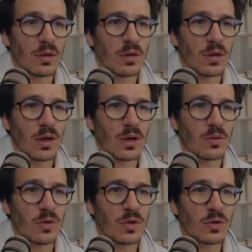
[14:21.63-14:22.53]
Get
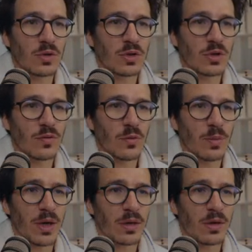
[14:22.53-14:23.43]
resources for
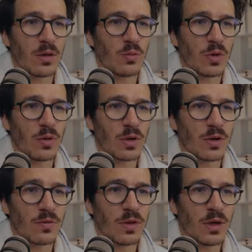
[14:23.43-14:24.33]
path name, we don't
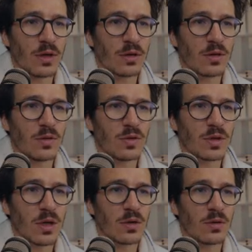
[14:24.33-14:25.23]
have that. Using
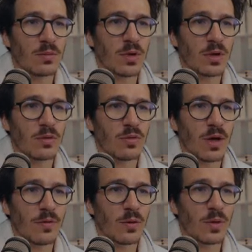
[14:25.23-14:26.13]
a global
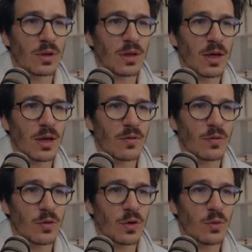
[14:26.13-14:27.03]
GraphQL tag
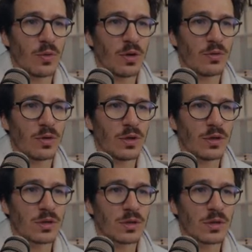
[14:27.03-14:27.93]
for
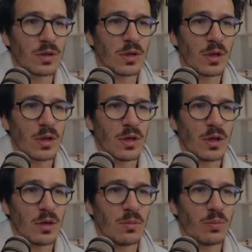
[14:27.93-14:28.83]
queries
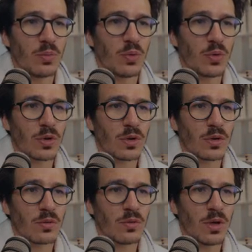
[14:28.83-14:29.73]
import
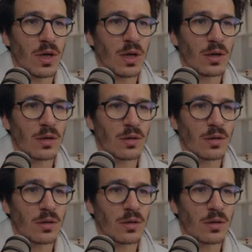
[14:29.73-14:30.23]
React.